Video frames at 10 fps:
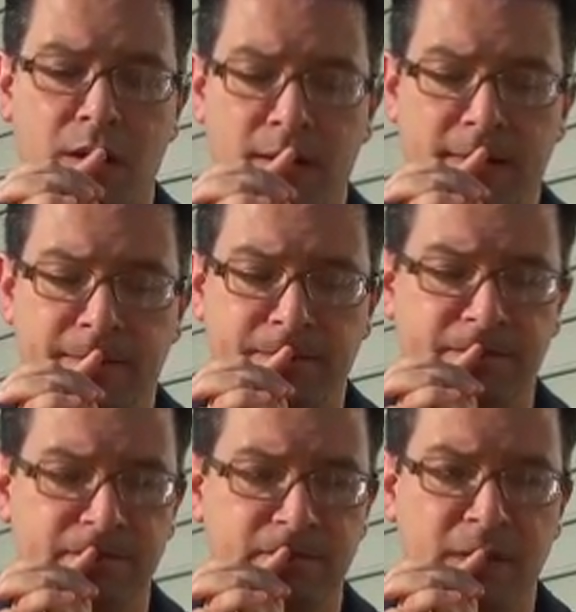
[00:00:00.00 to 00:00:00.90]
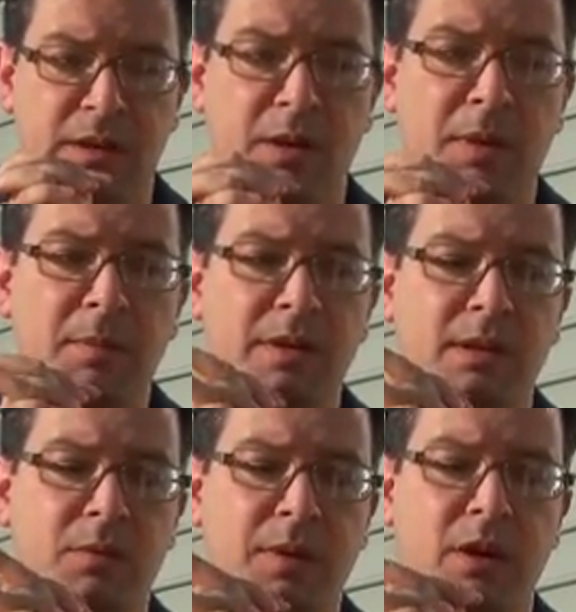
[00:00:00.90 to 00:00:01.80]
Now maybe
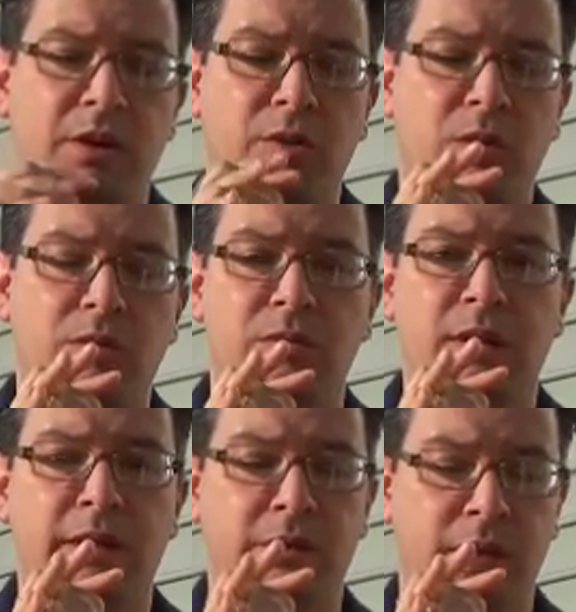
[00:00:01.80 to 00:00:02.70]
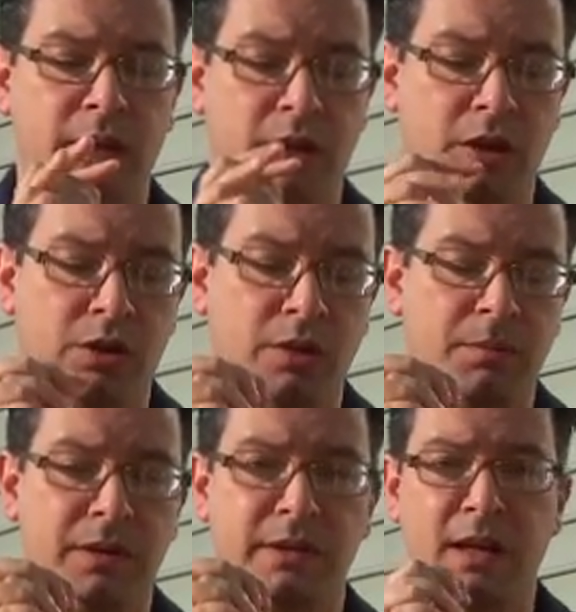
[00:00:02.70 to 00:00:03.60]
someone may argue, well, Kevin, to get a
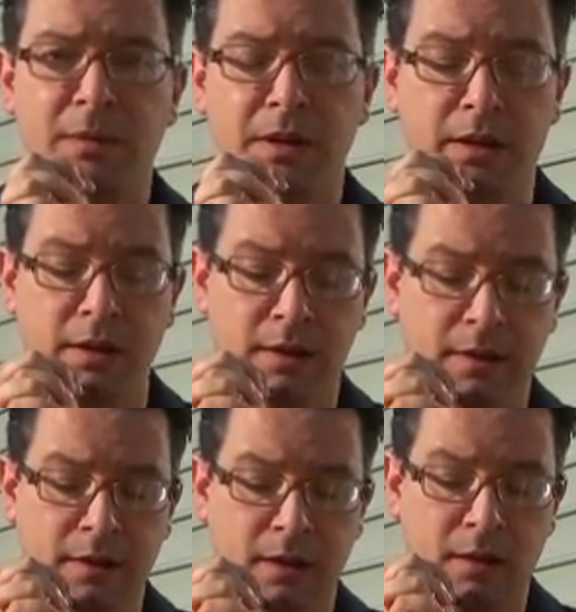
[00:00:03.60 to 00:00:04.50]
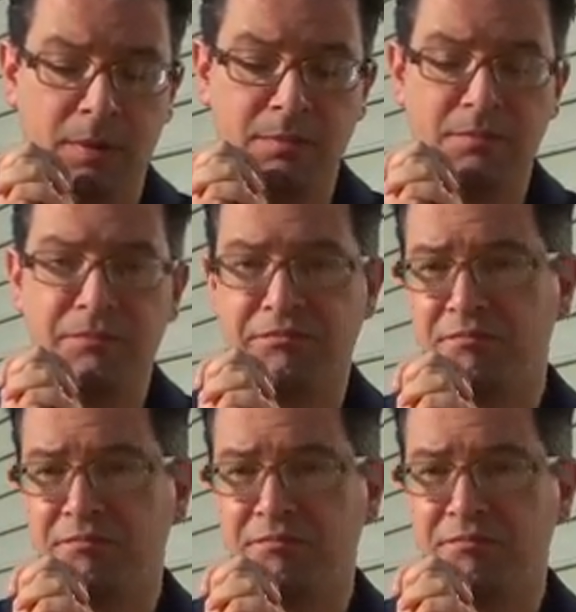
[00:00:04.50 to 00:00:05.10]
good balsamic, but